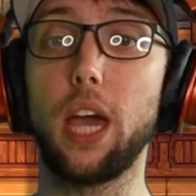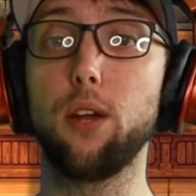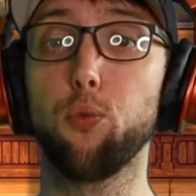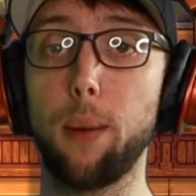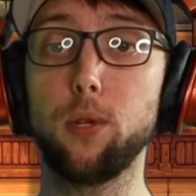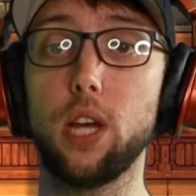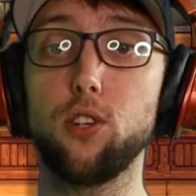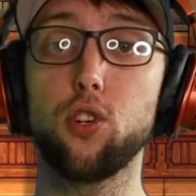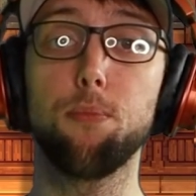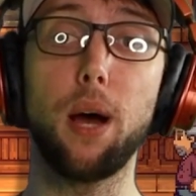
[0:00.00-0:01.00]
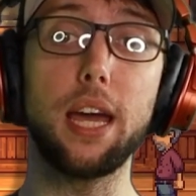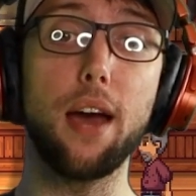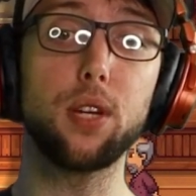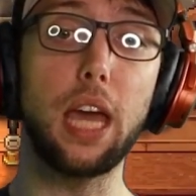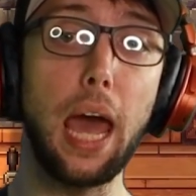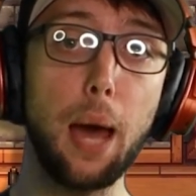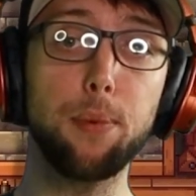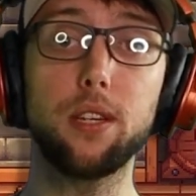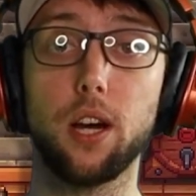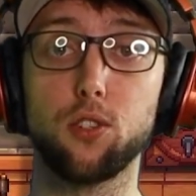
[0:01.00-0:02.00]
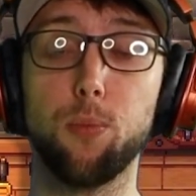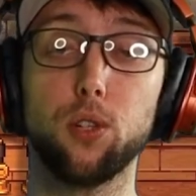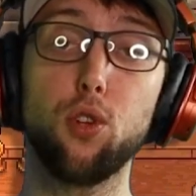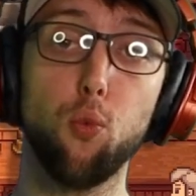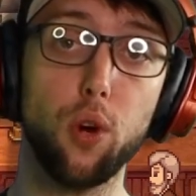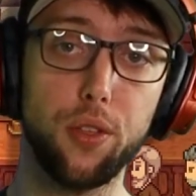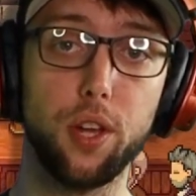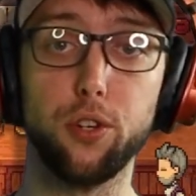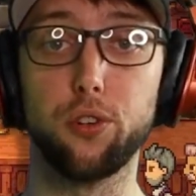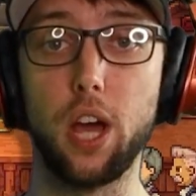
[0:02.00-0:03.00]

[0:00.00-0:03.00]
gain reputation by having happy customers within your